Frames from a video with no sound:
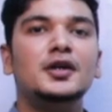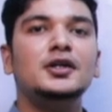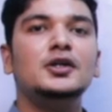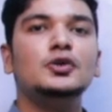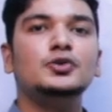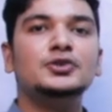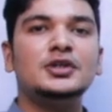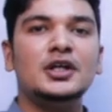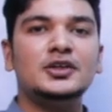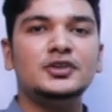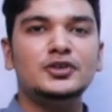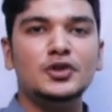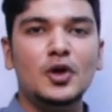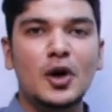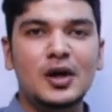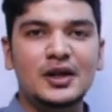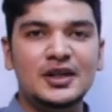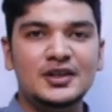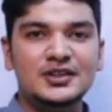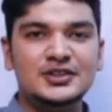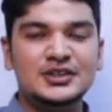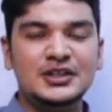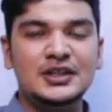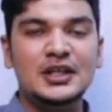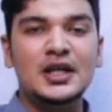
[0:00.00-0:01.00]
new
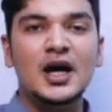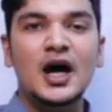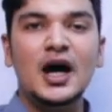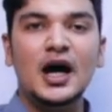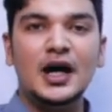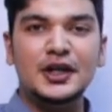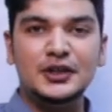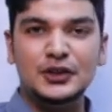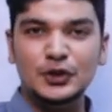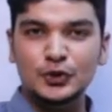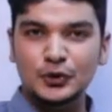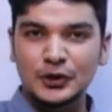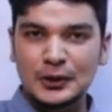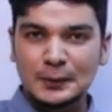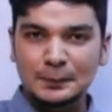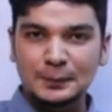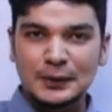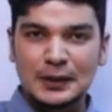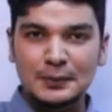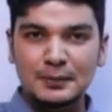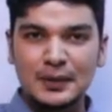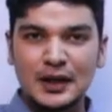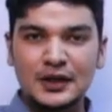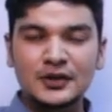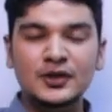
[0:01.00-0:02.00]
technology, a new
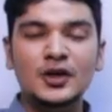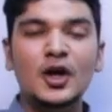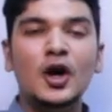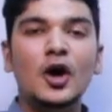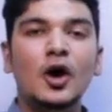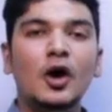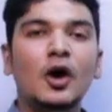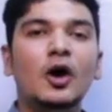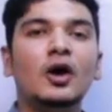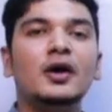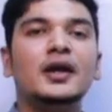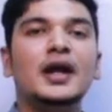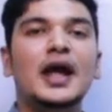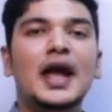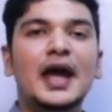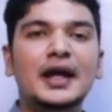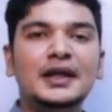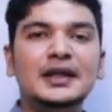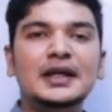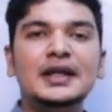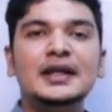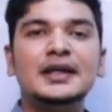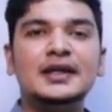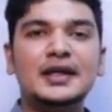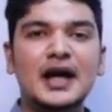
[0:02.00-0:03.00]
implement or
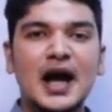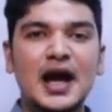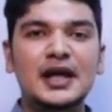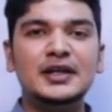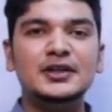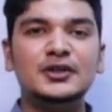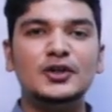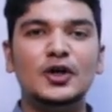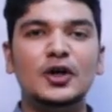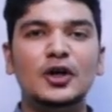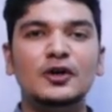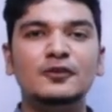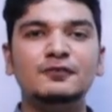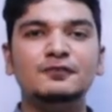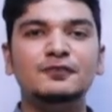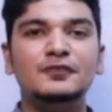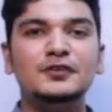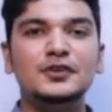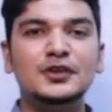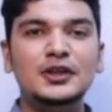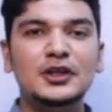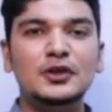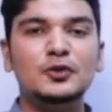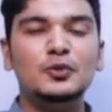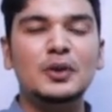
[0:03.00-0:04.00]
any kind of
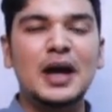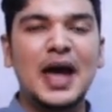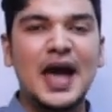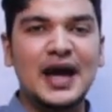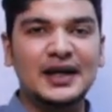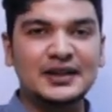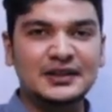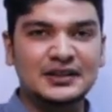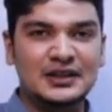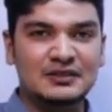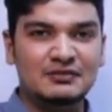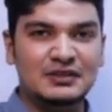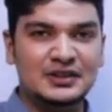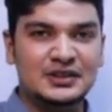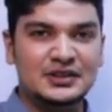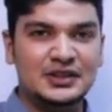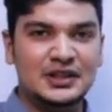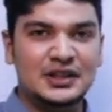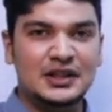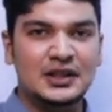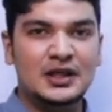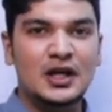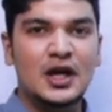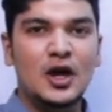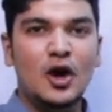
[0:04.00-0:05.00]
new
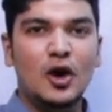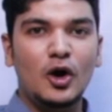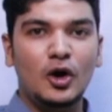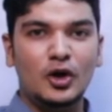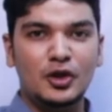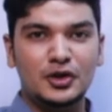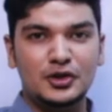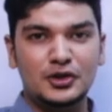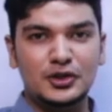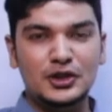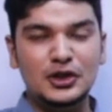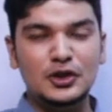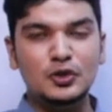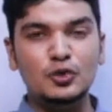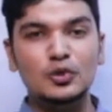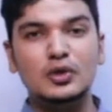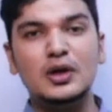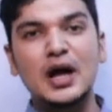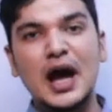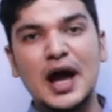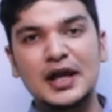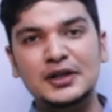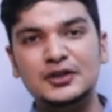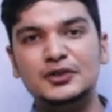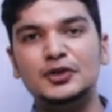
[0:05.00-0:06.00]
activity or new
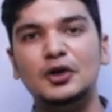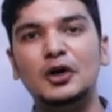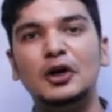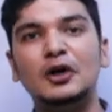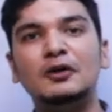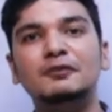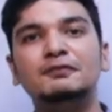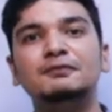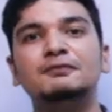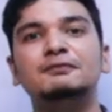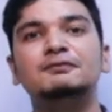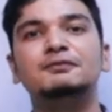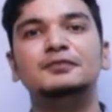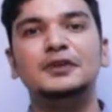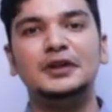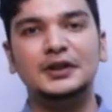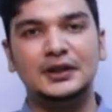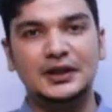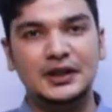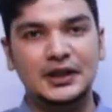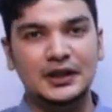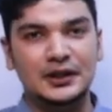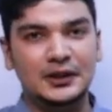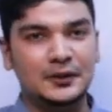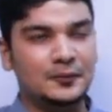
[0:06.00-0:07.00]
kind of
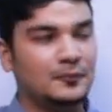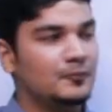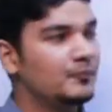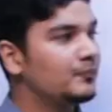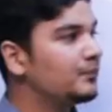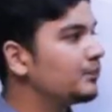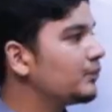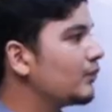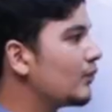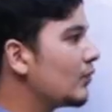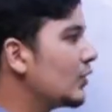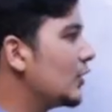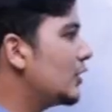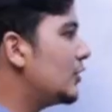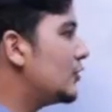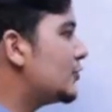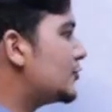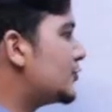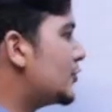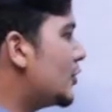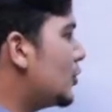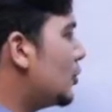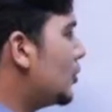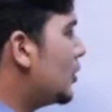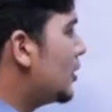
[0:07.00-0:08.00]
working.
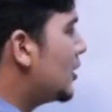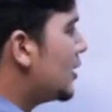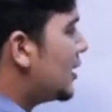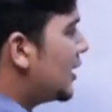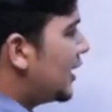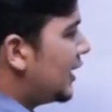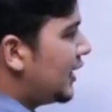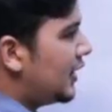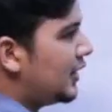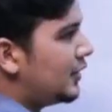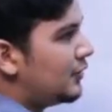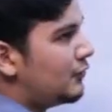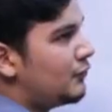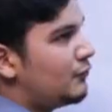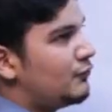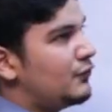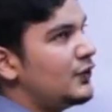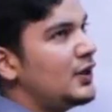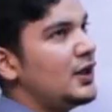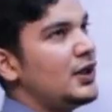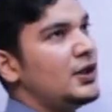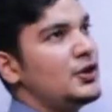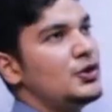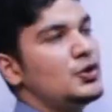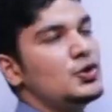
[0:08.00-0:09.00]
So Eh, we
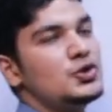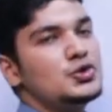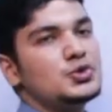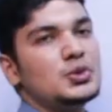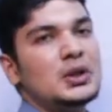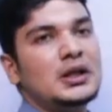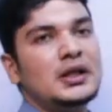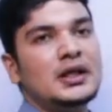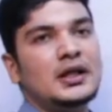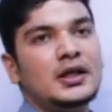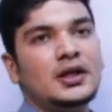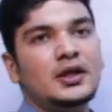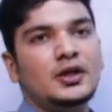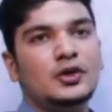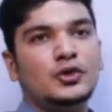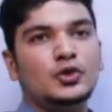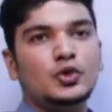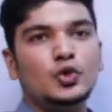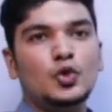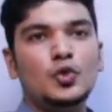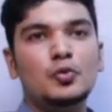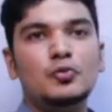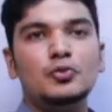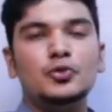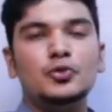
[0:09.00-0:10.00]
usually do